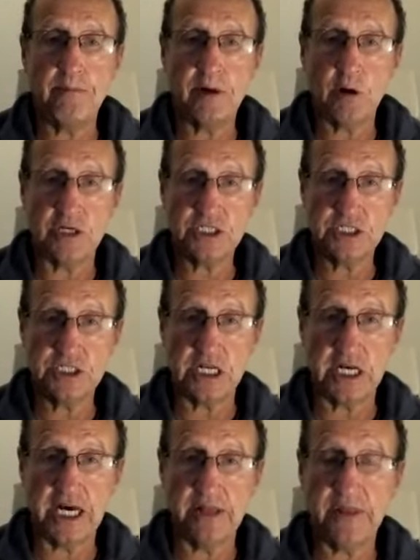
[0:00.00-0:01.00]
questions
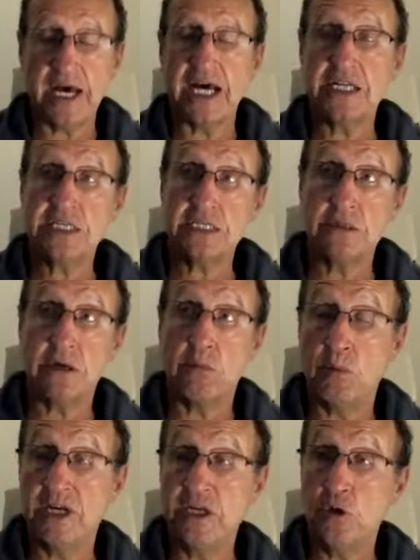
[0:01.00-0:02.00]
like that. And
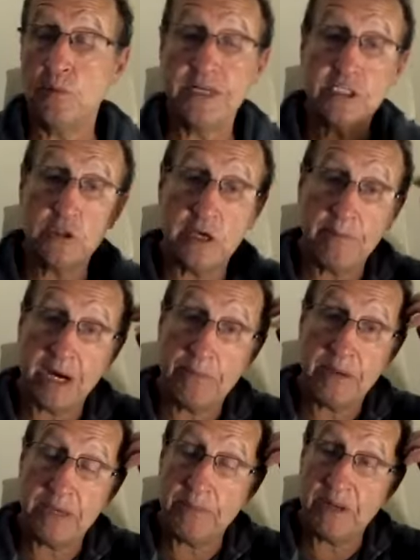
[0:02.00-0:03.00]
we normally do it by
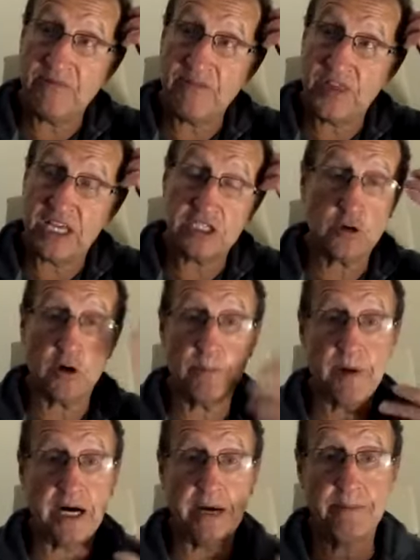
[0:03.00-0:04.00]
people, if things
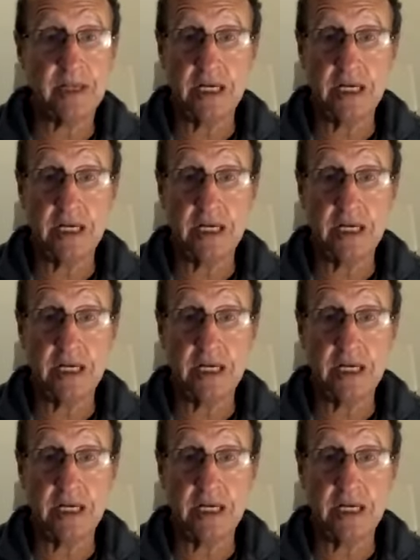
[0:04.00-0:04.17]
crop up,